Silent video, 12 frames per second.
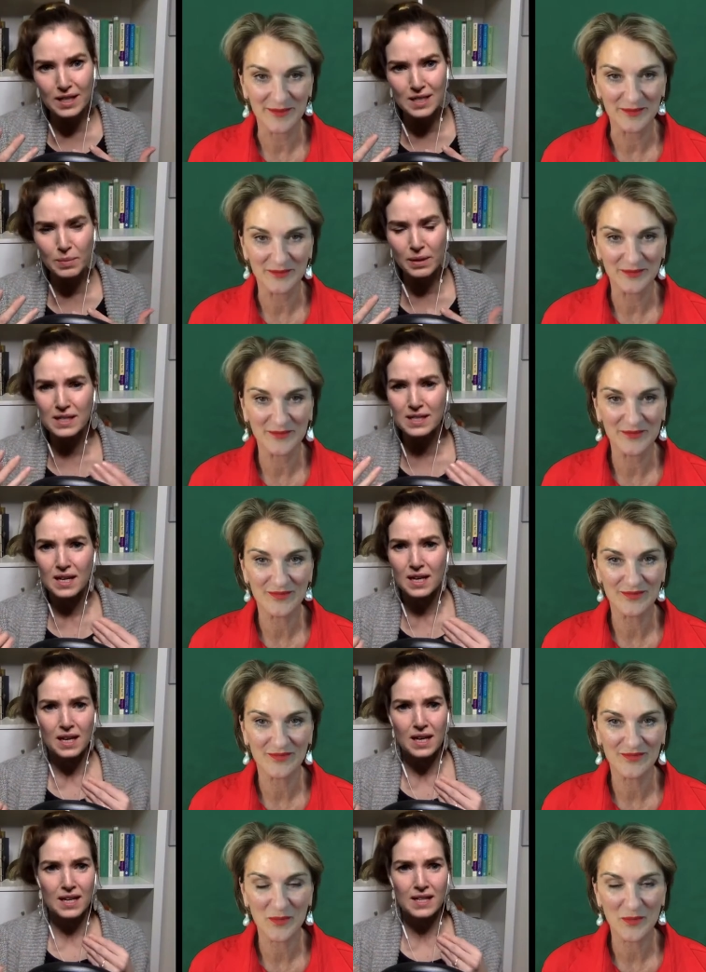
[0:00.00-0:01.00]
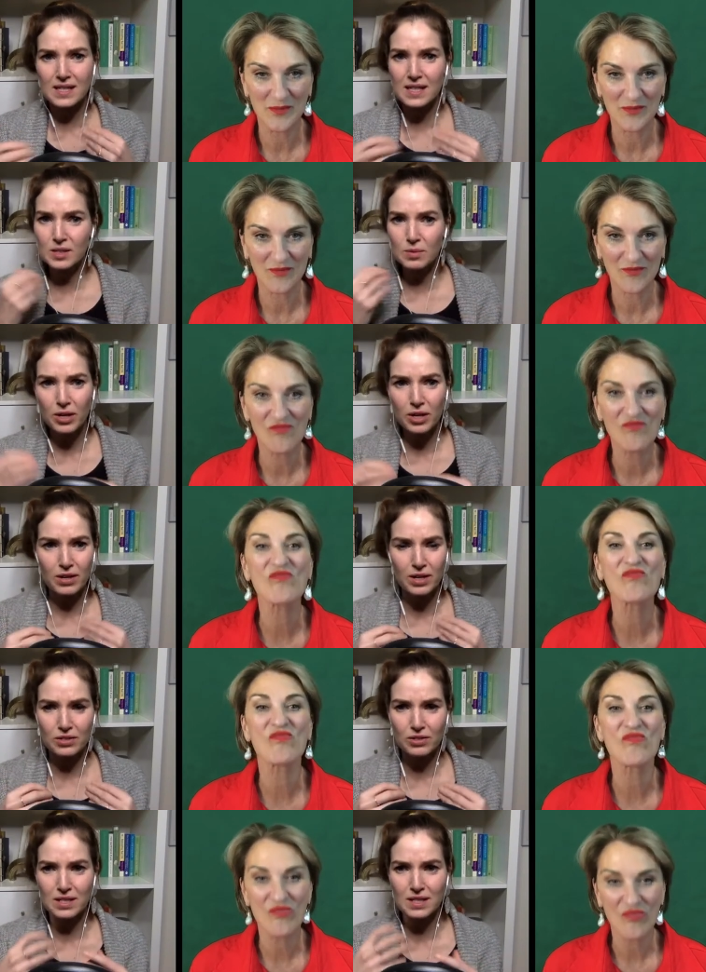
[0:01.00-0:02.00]
Speaker 1: yeah. but is, is this where your
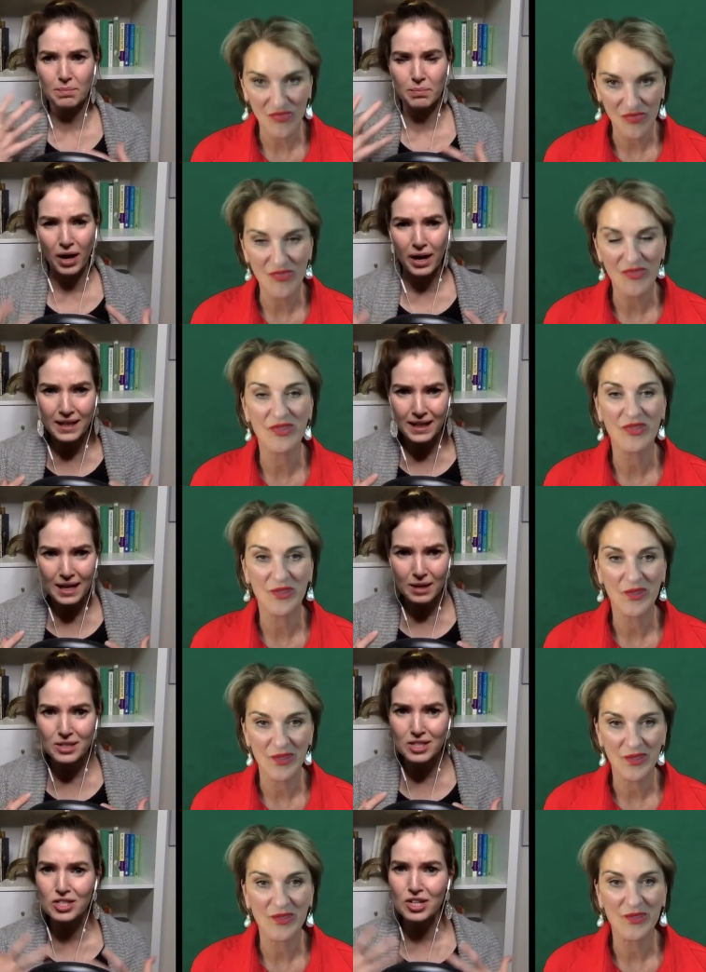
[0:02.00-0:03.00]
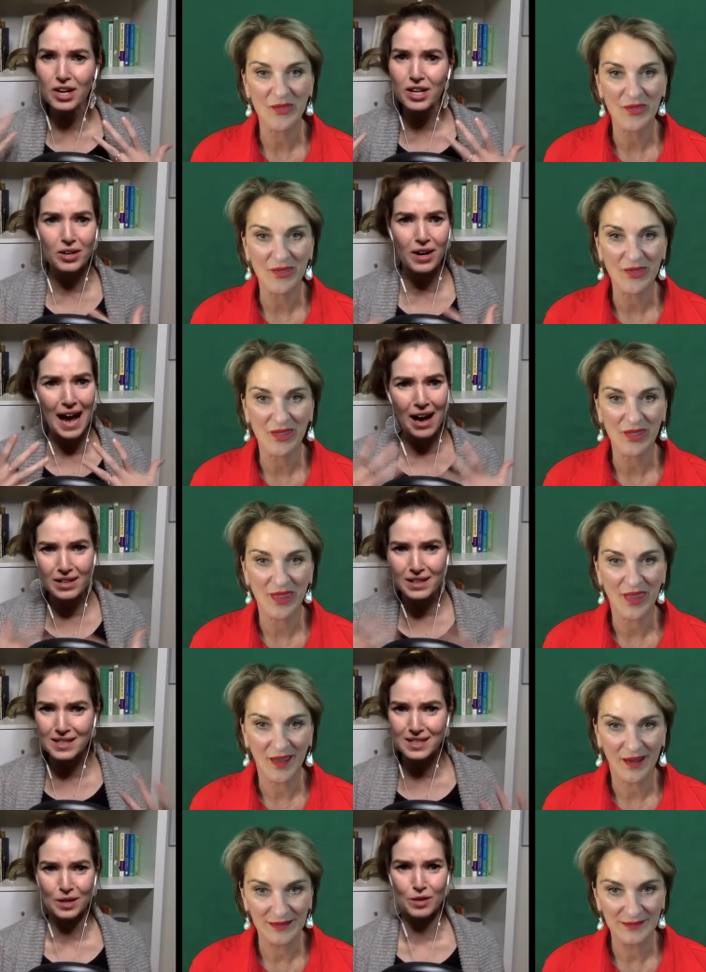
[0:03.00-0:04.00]
interest in body language started or how did
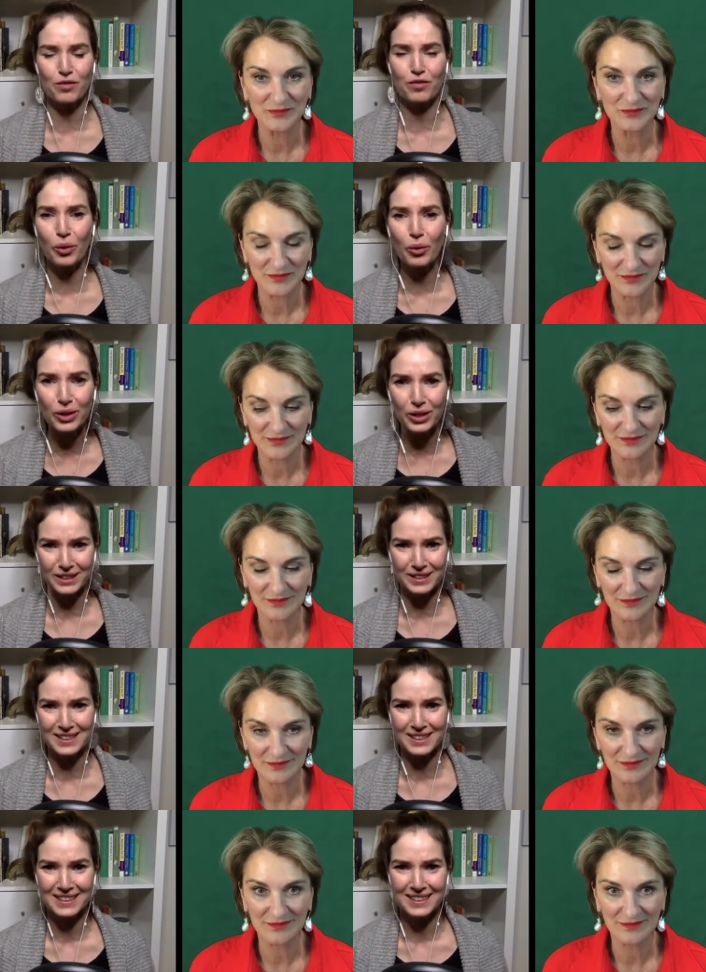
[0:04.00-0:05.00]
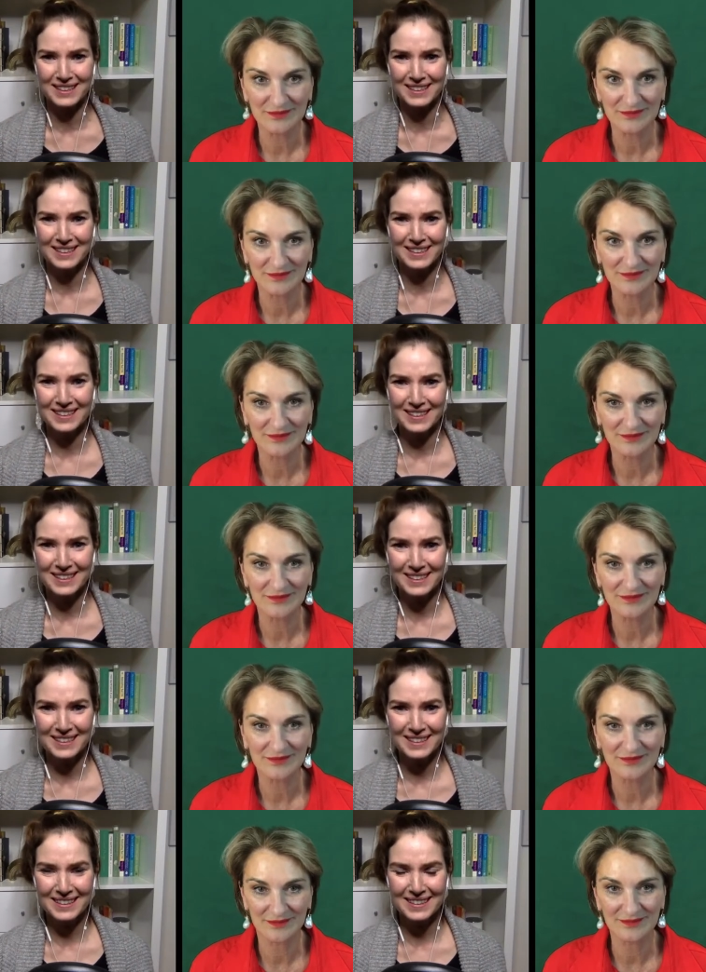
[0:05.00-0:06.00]
this unfold?
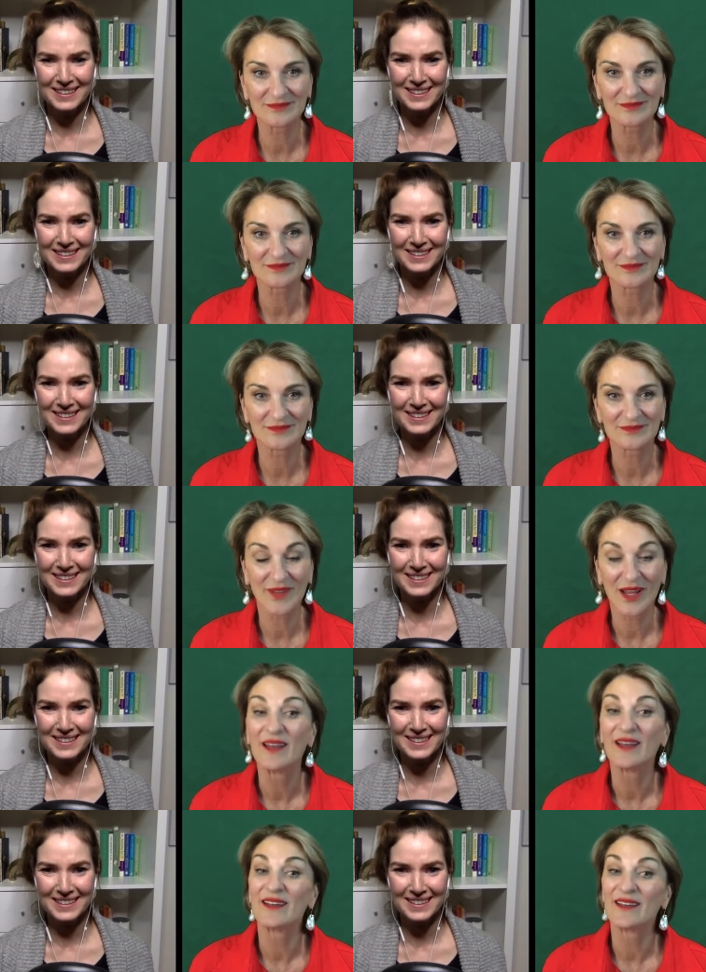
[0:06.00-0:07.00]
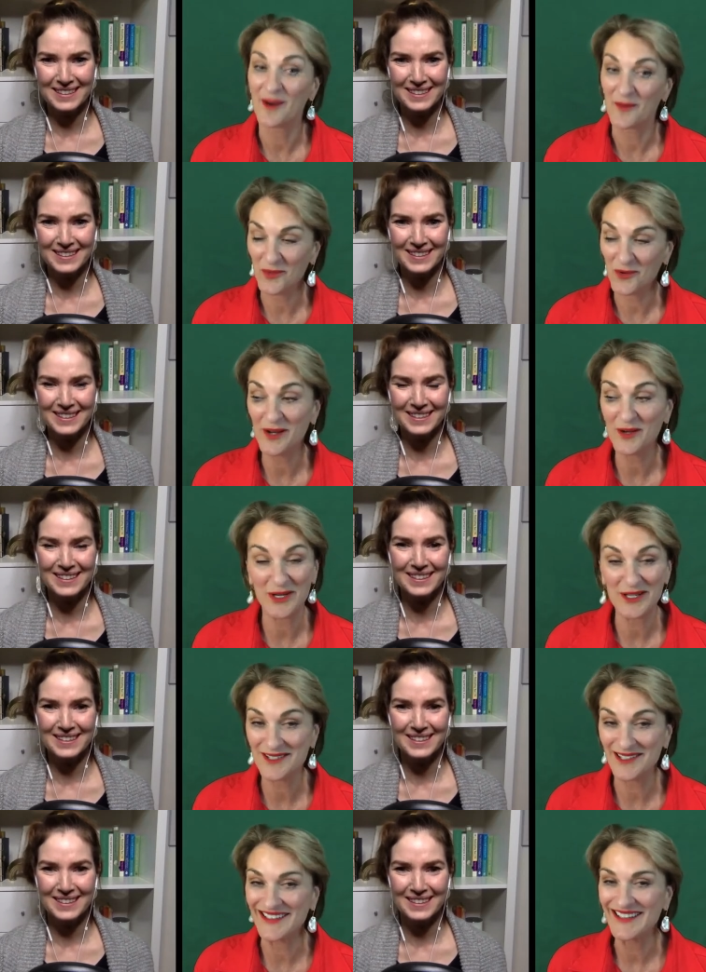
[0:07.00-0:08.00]
Speaker 2: Hmm. Yeah, great
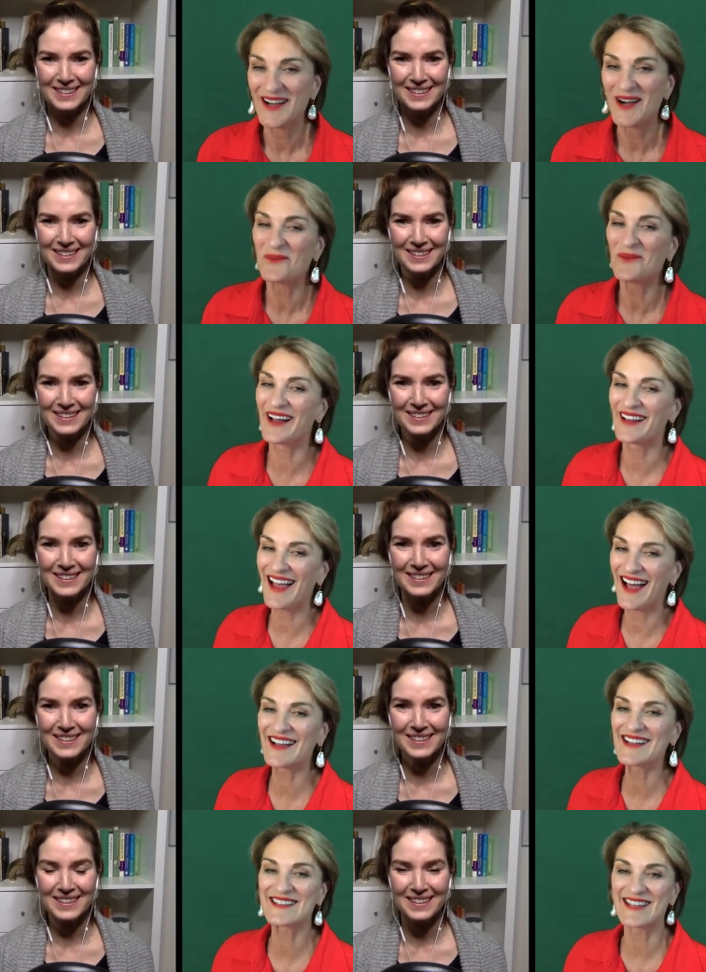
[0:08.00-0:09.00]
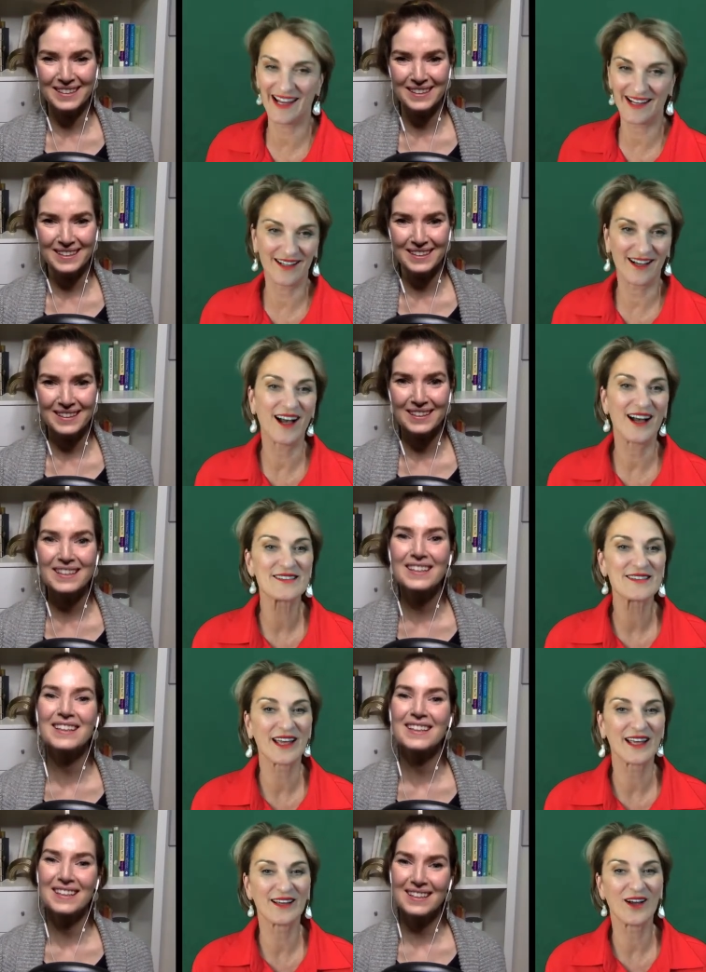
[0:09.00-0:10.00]
question. Well, I sang. I
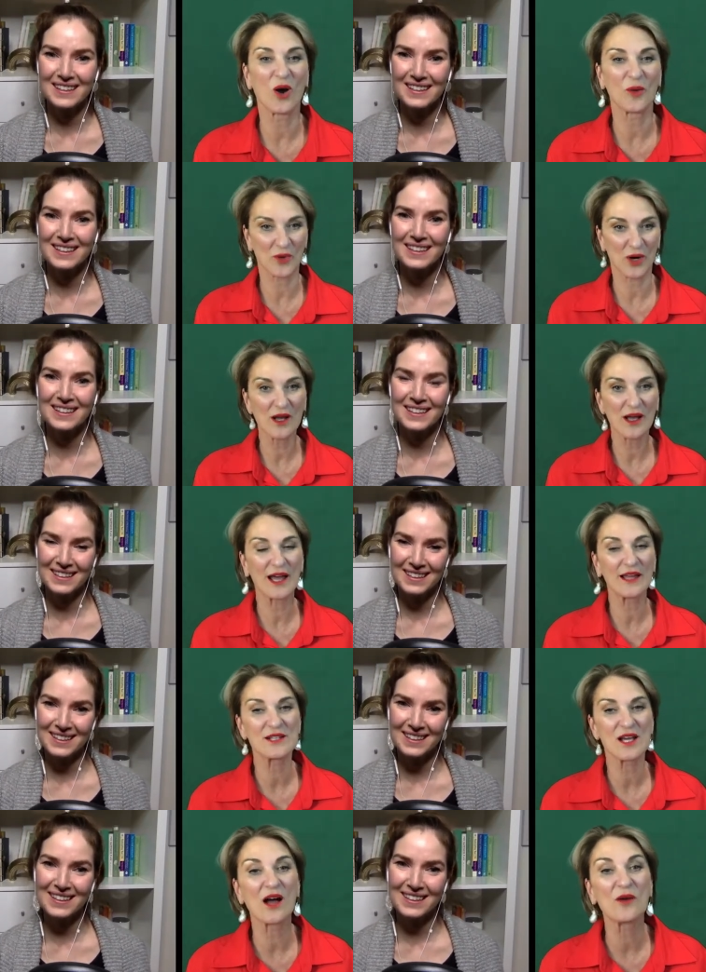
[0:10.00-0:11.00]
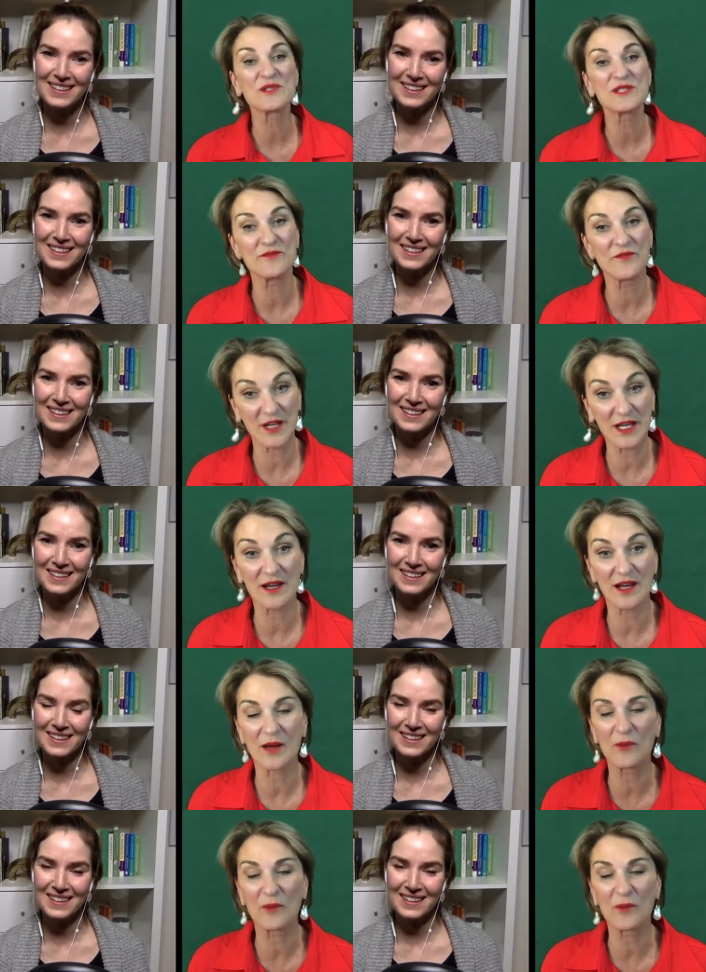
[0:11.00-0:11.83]
sang opera and I was in Vienna. And